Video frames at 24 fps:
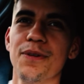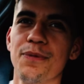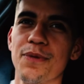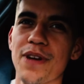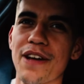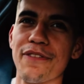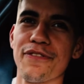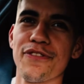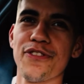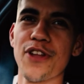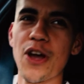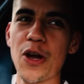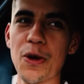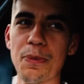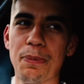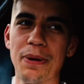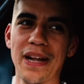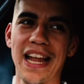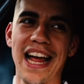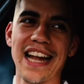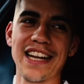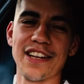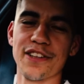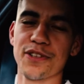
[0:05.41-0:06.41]
We have no
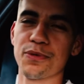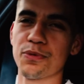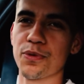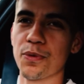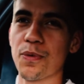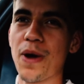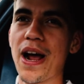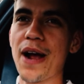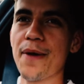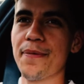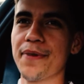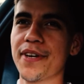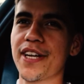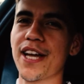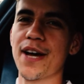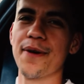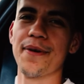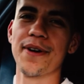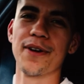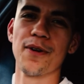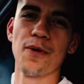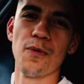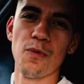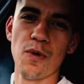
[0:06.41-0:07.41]
plan as to where we're
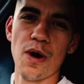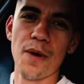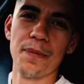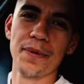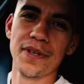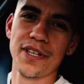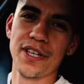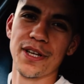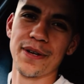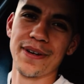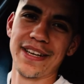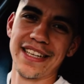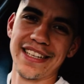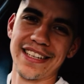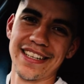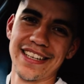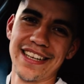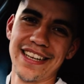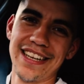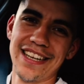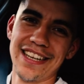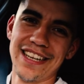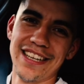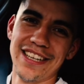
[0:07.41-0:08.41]
going or what we're doing.
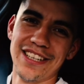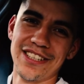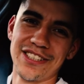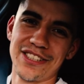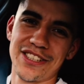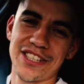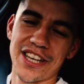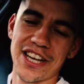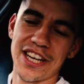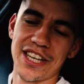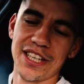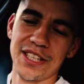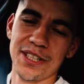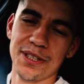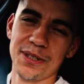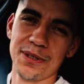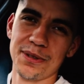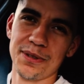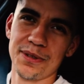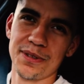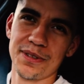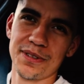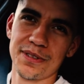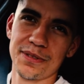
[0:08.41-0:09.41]
So
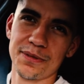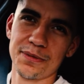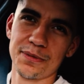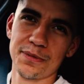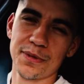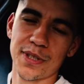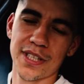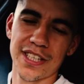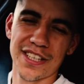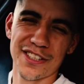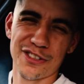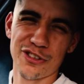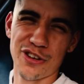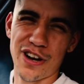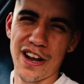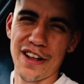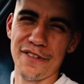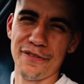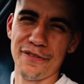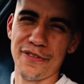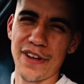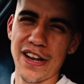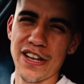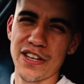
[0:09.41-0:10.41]
we're gonna try
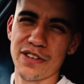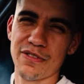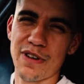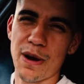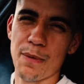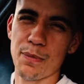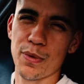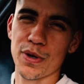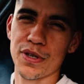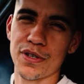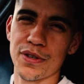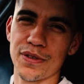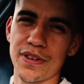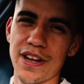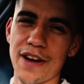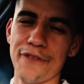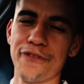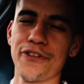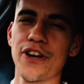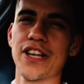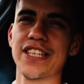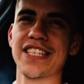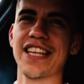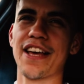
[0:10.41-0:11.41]
and venture around Bristol now.
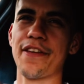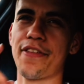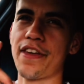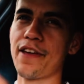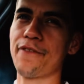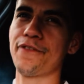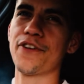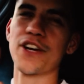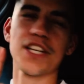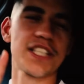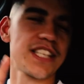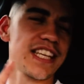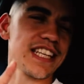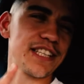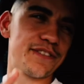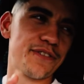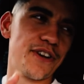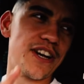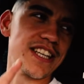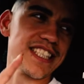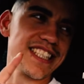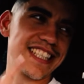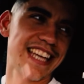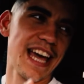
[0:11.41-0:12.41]
First, I think first things
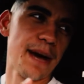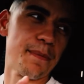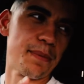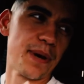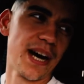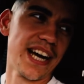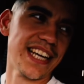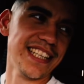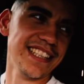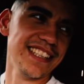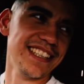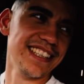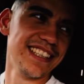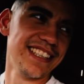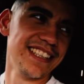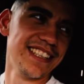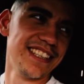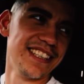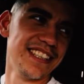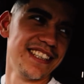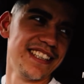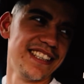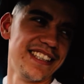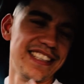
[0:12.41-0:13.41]
first to get a pint.
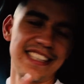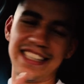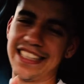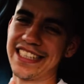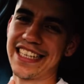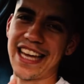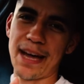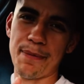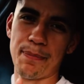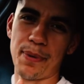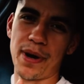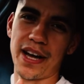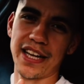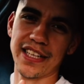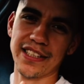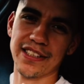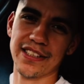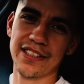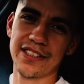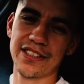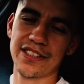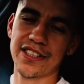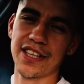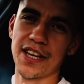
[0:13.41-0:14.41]
We need to get a pint.
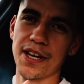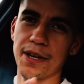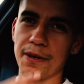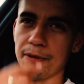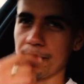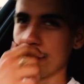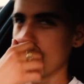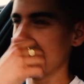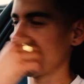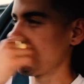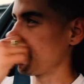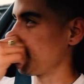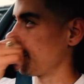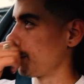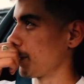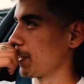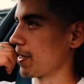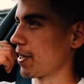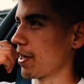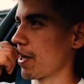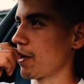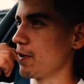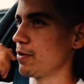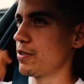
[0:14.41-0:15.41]
So we're
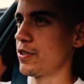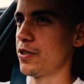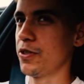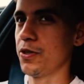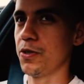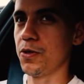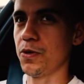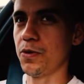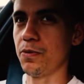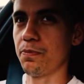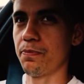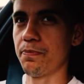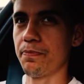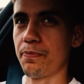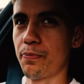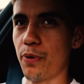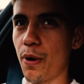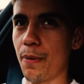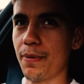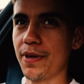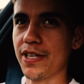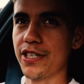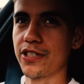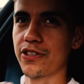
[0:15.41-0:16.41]
gonna go to
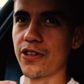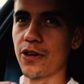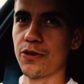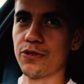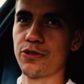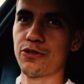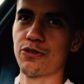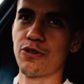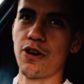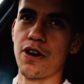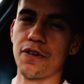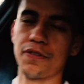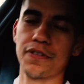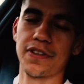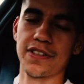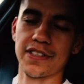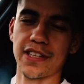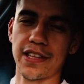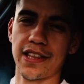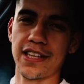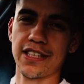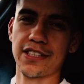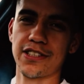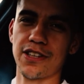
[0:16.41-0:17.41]
probably Stokes Croft because
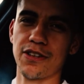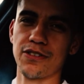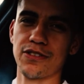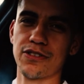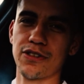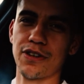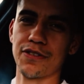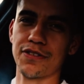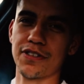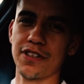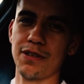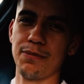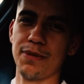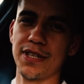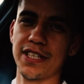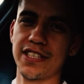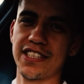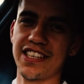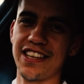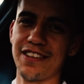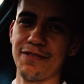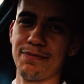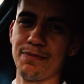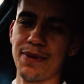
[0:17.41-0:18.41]
I think Stokes Croft's gonna be a
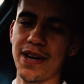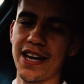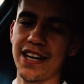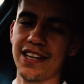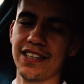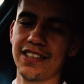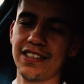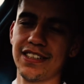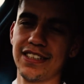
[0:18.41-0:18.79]
safe bet.